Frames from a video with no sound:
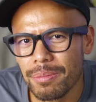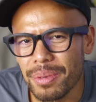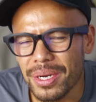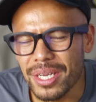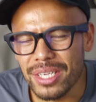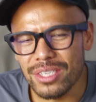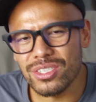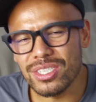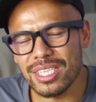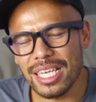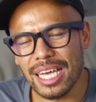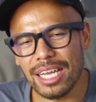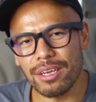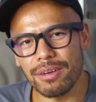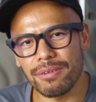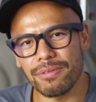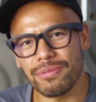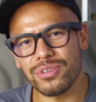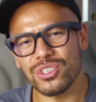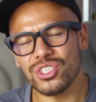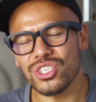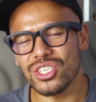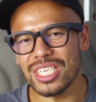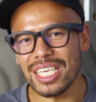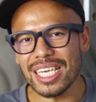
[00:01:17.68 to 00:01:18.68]
But instead
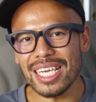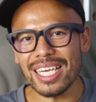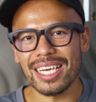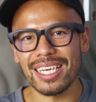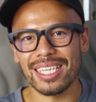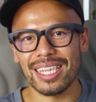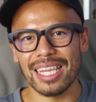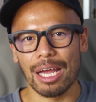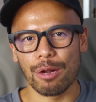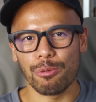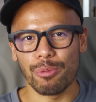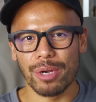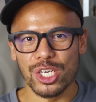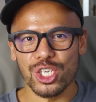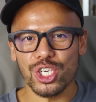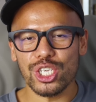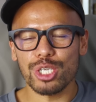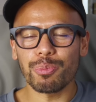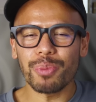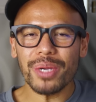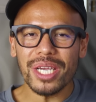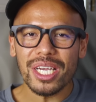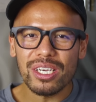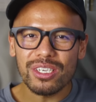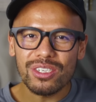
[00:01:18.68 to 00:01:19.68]
of seeing it that way,
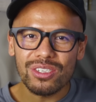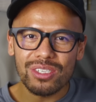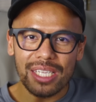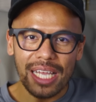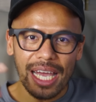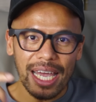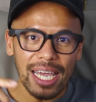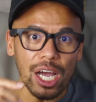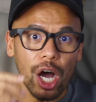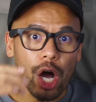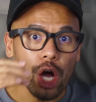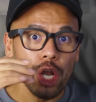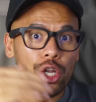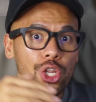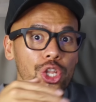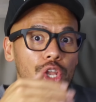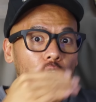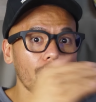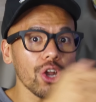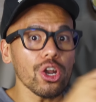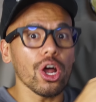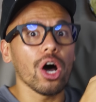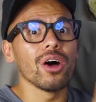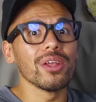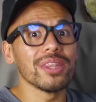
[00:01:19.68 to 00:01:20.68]
just because they are
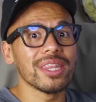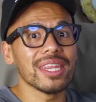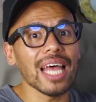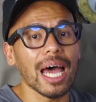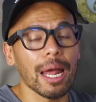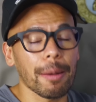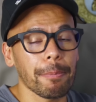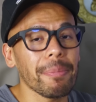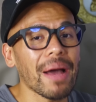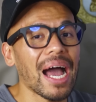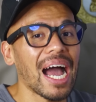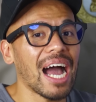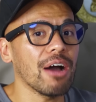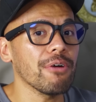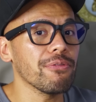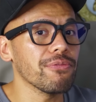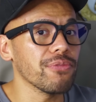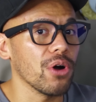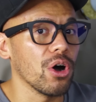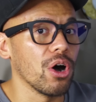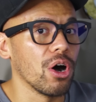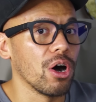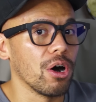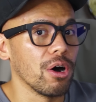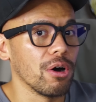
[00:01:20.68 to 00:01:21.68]
not on that path
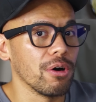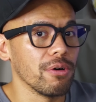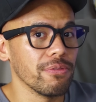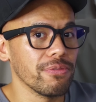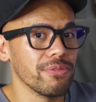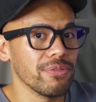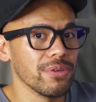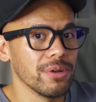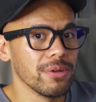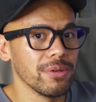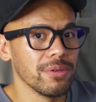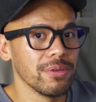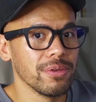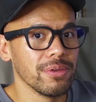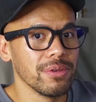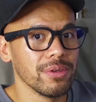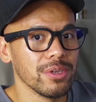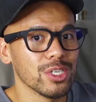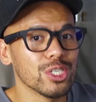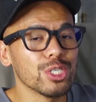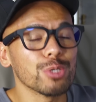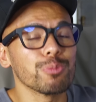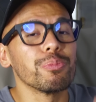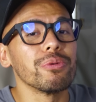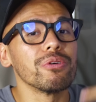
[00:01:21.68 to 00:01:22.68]
of
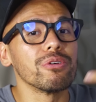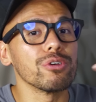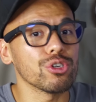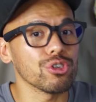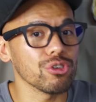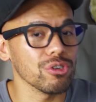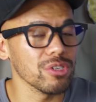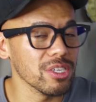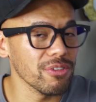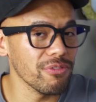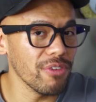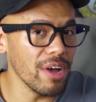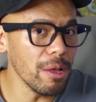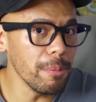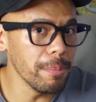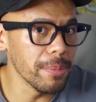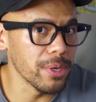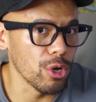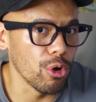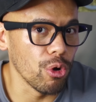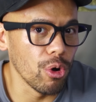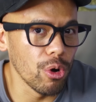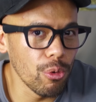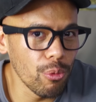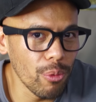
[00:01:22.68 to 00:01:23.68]
spiritual
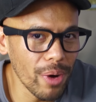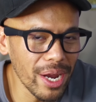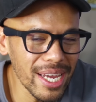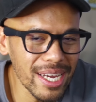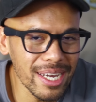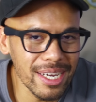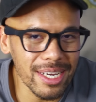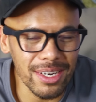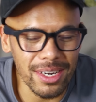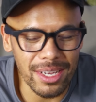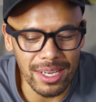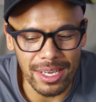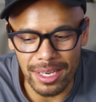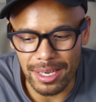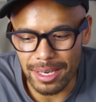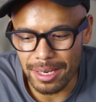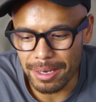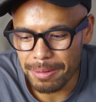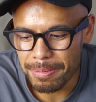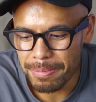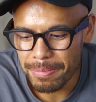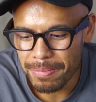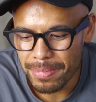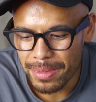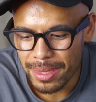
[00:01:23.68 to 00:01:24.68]
development or awakening,
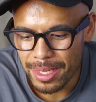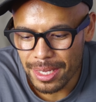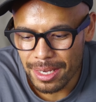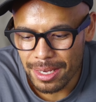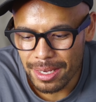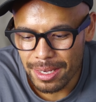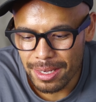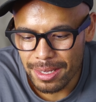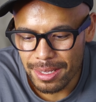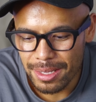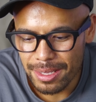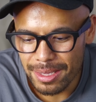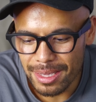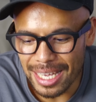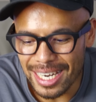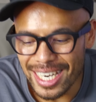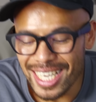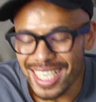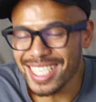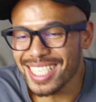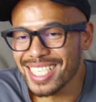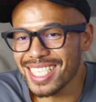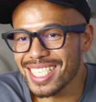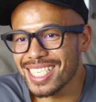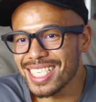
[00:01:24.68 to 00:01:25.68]
then
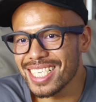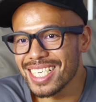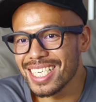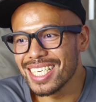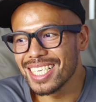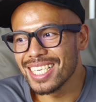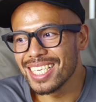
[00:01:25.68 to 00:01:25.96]
it's